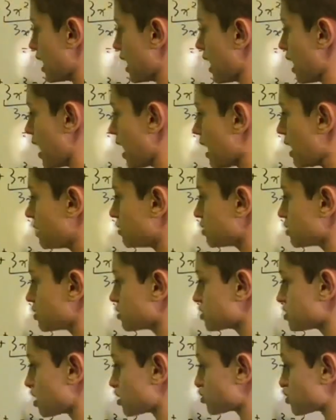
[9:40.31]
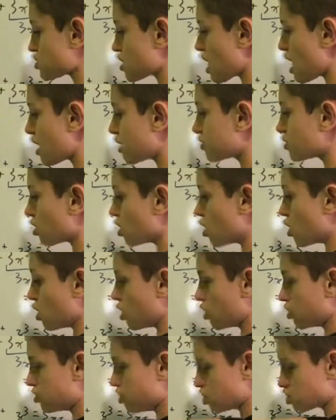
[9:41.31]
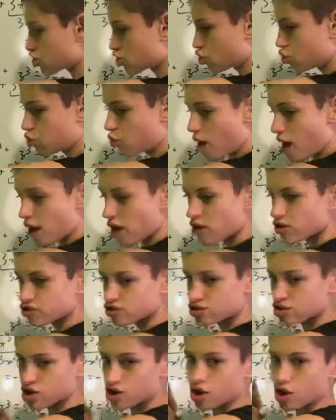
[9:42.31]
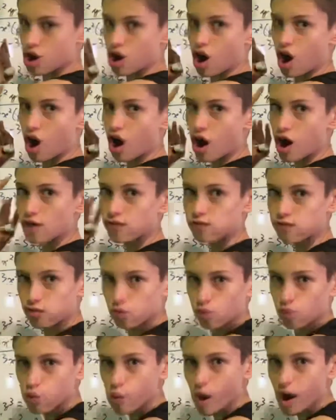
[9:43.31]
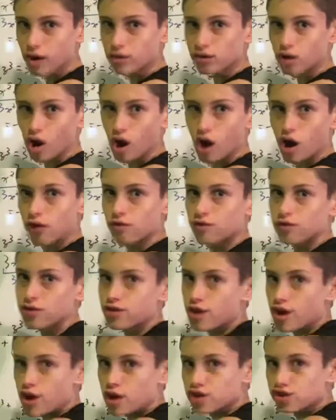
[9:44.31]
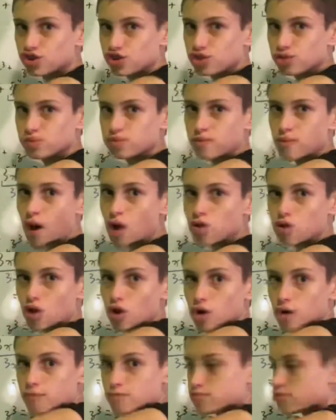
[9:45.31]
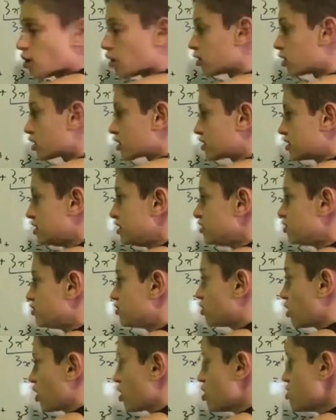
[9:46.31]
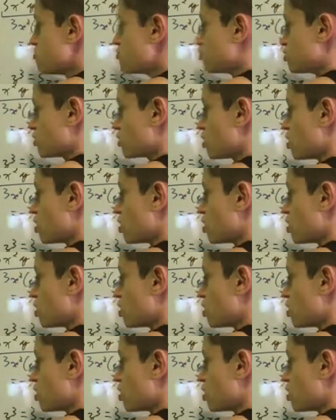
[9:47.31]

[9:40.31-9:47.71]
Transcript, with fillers: and such that the squares of one of the smaller product term